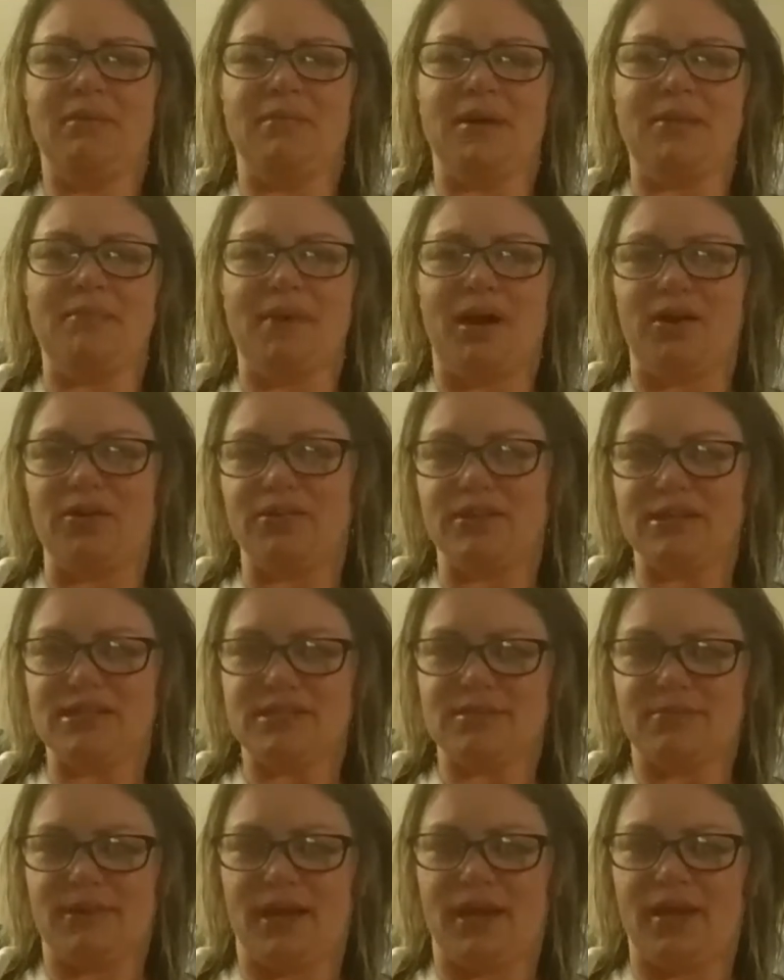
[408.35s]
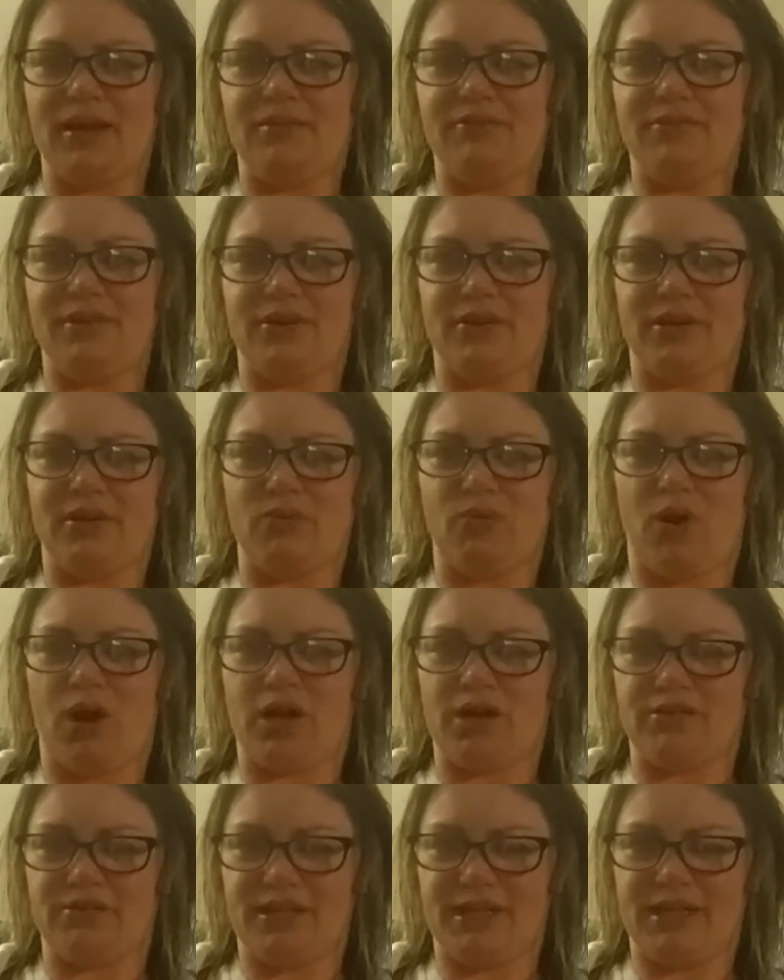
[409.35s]
My mouth has been very
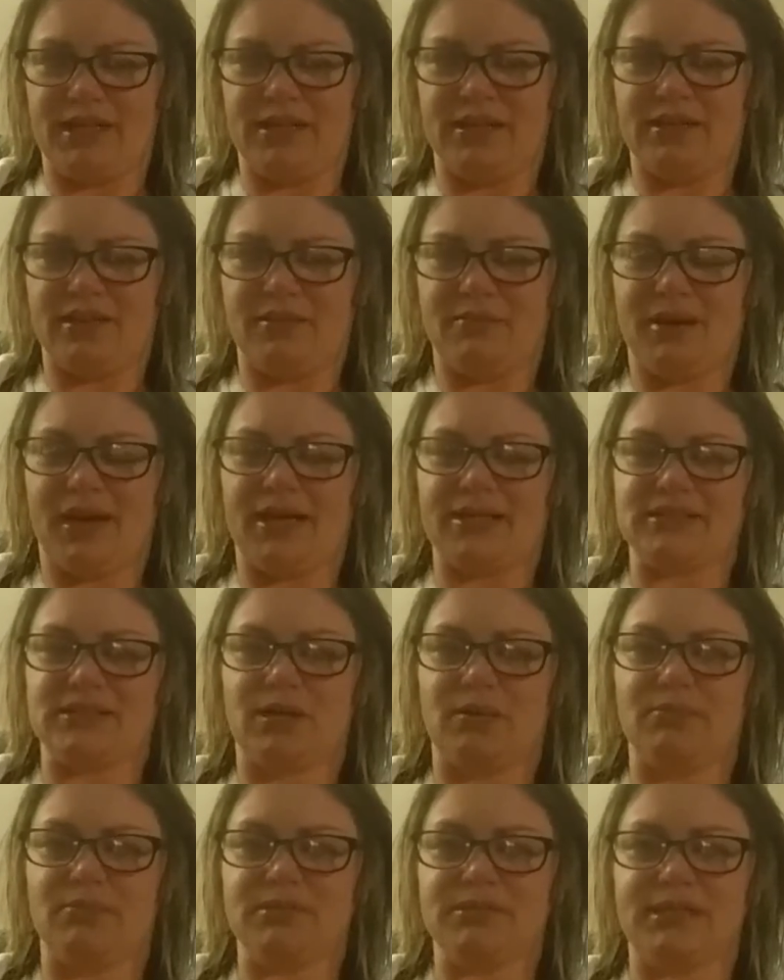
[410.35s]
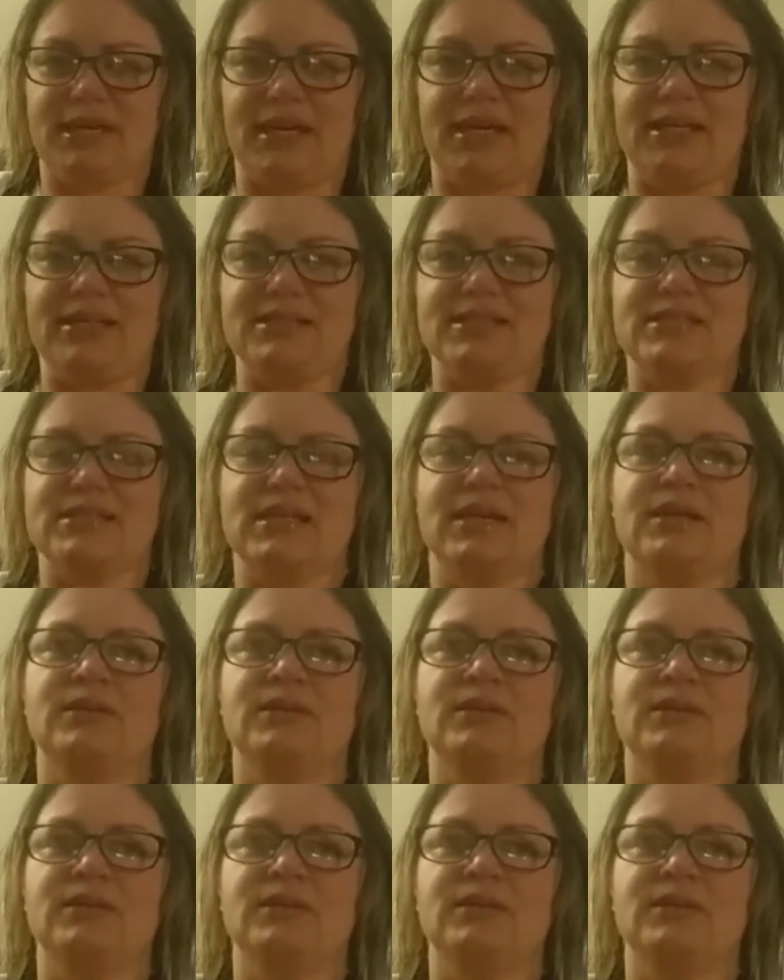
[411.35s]
watery the past couple days.